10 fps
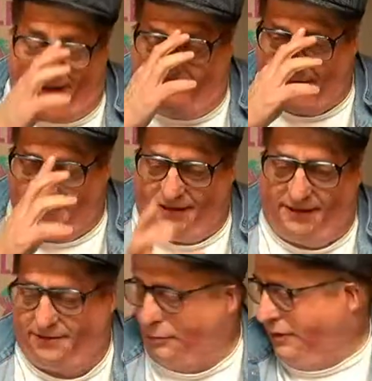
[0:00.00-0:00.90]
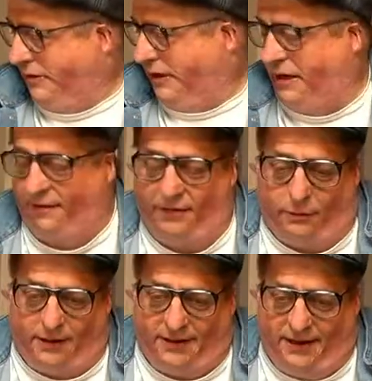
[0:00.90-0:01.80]
I've got some original art if you
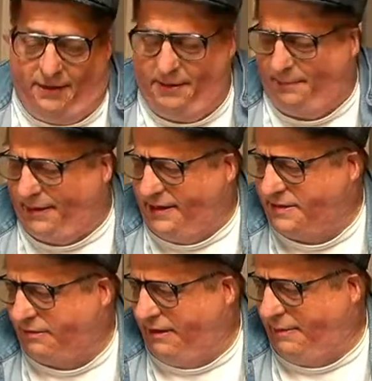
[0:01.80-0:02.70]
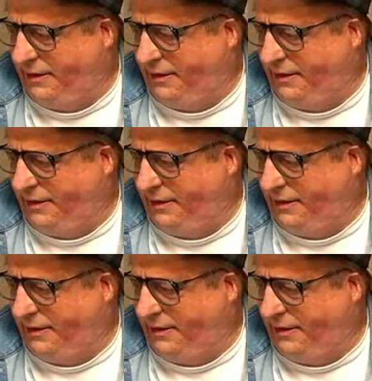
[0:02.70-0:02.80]
want. You can hit me up on Instagram.